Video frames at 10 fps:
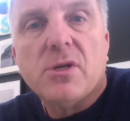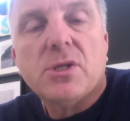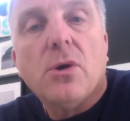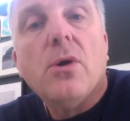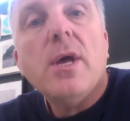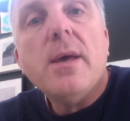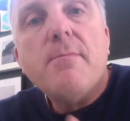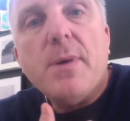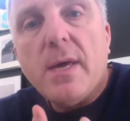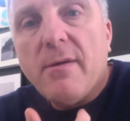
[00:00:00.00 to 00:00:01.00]
So
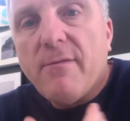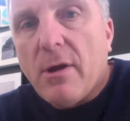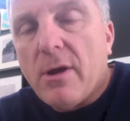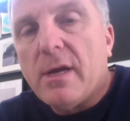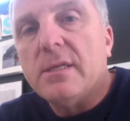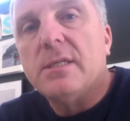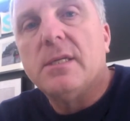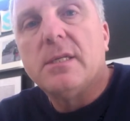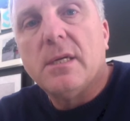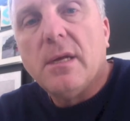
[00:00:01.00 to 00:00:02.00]
being very
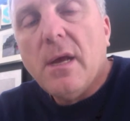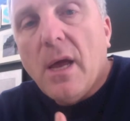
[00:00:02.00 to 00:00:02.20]
consistent